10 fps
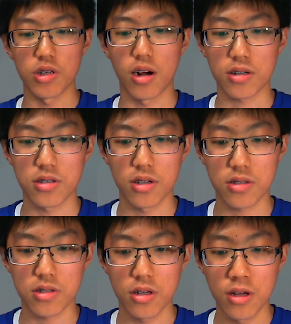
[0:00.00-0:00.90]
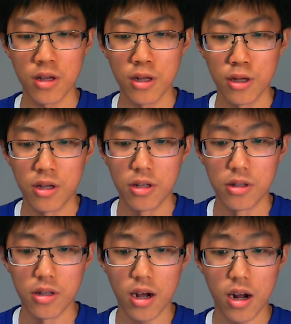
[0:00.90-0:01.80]
Deoxys.
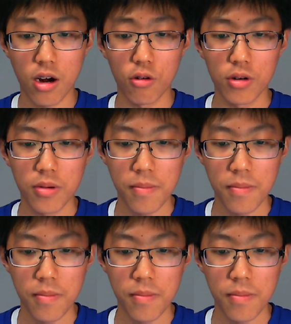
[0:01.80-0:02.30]
Now